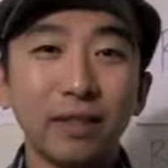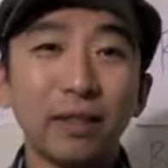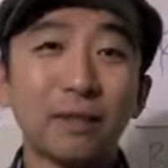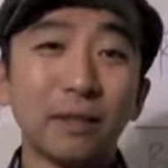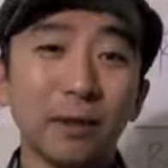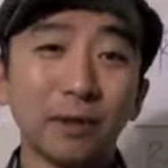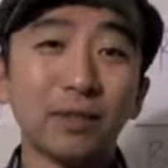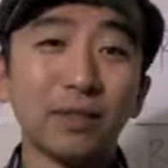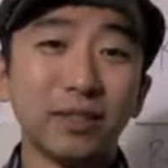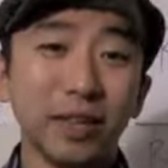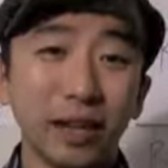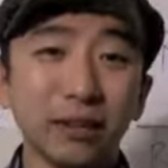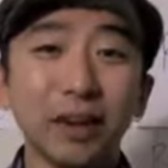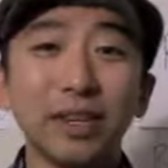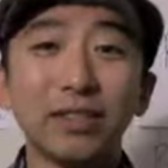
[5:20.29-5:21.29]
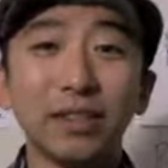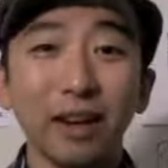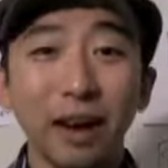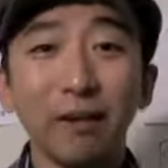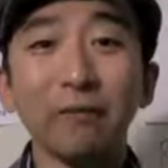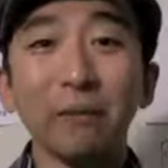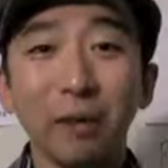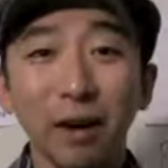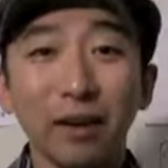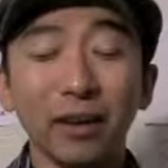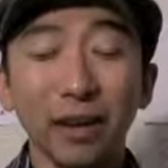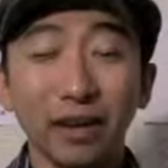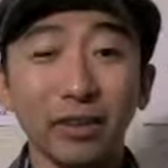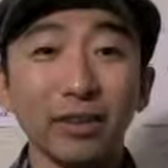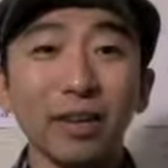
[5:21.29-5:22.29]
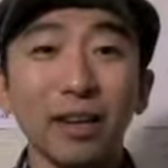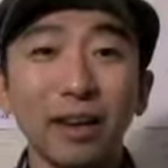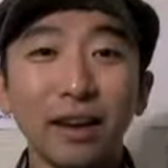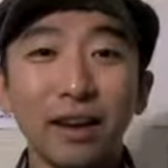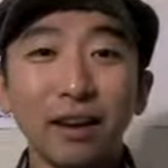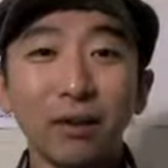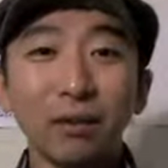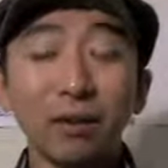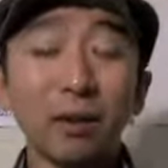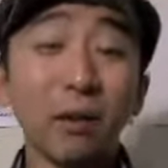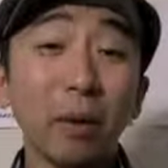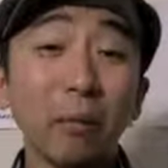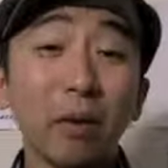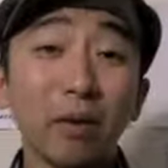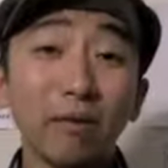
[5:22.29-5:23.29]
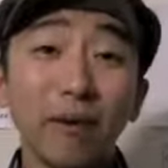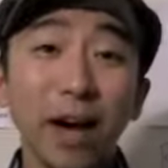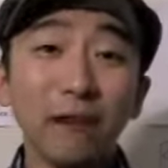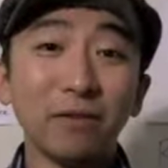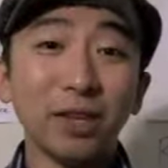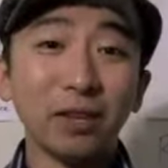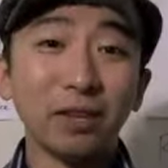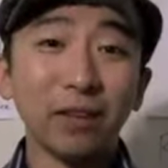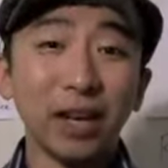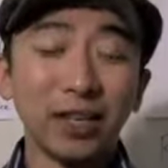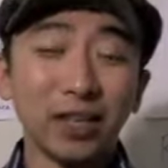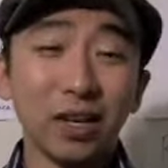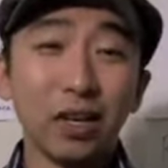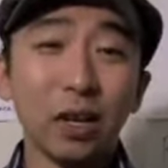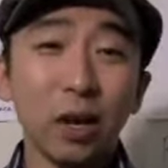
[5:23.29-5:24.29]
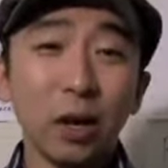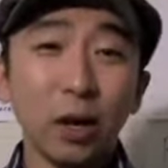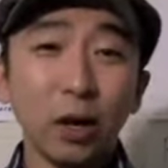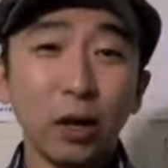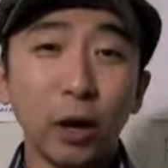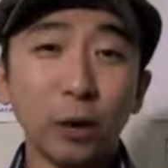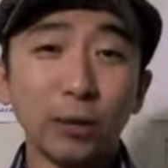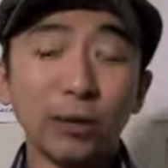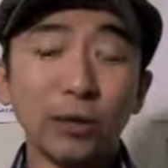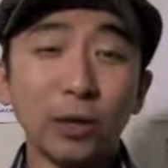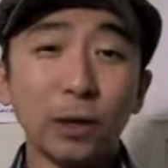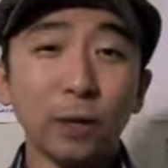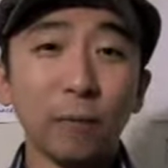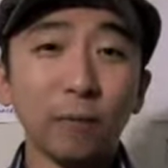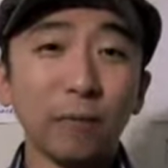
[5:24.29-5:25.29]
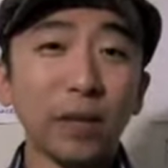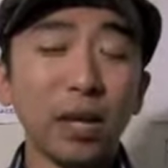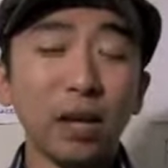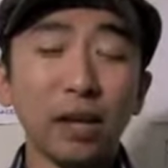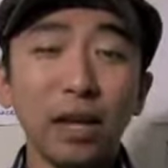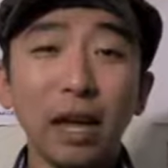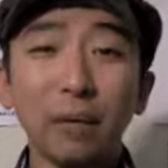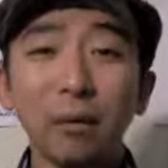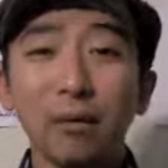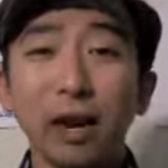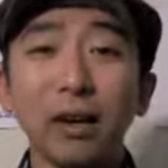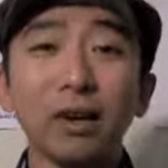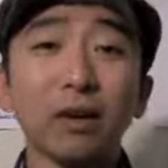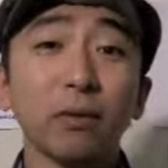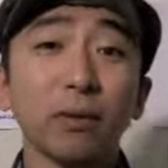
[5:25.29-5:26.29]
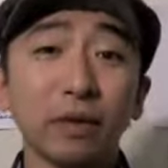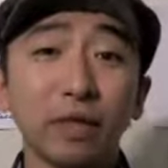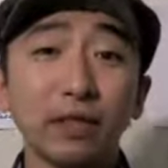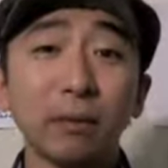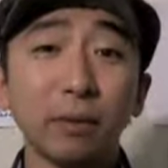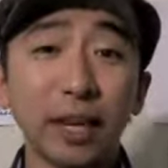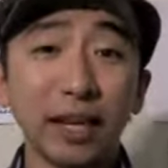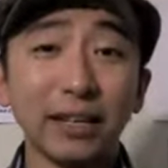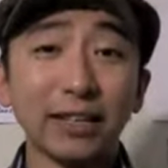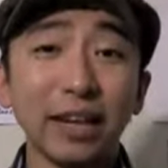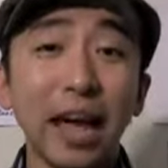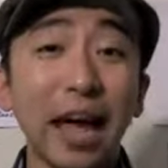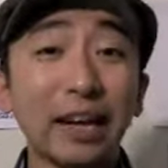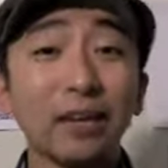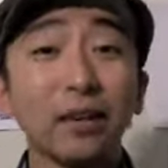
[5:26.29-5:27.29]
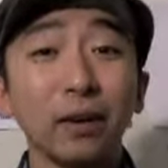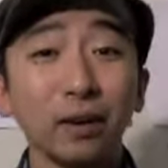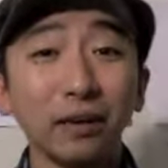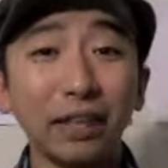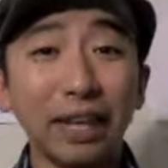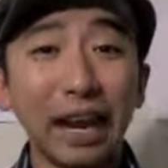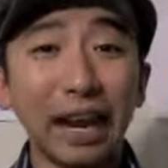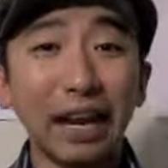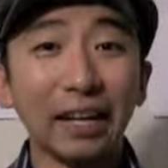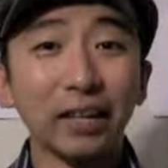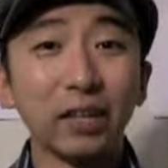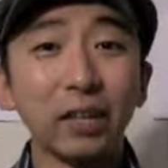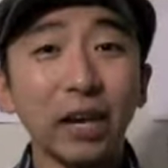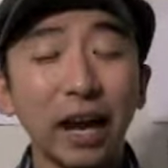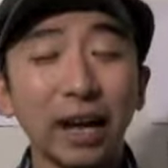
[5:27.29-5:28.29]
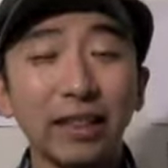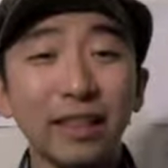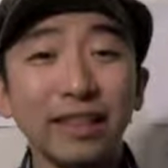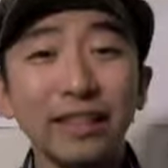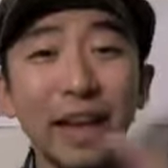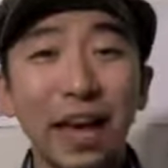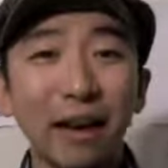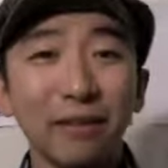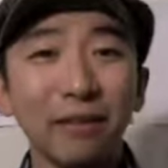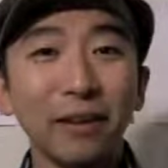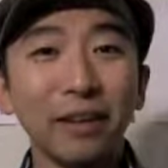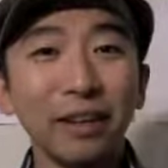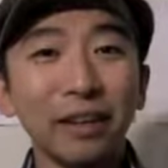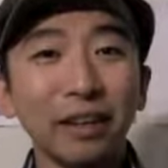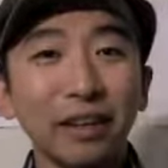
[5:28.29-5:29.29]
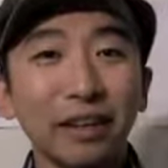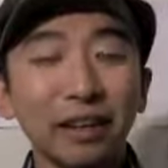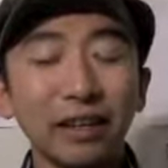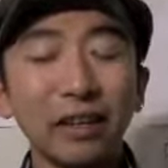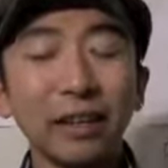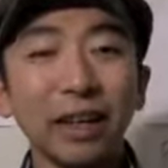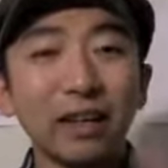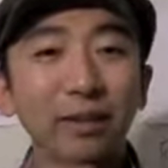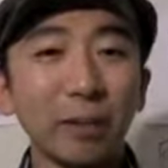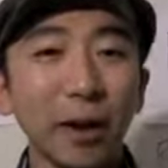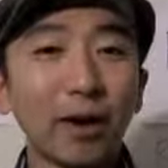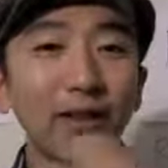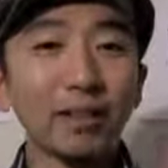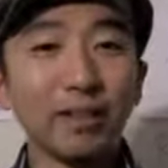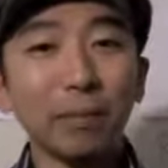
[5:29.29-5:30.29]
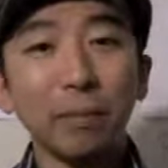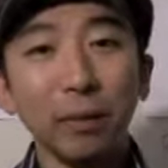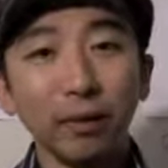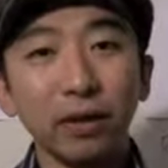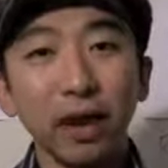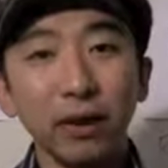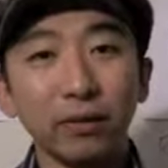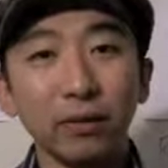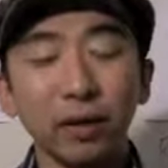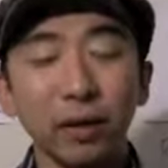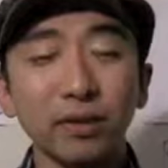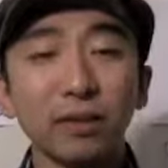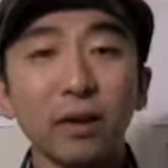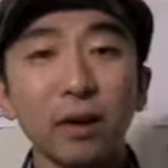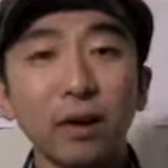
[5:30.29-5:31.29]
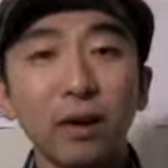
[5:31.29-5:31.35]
The first generation of Americans. The 1.5 generation, those who immigrated or were displaced at an early age and thus have experiences of both countries.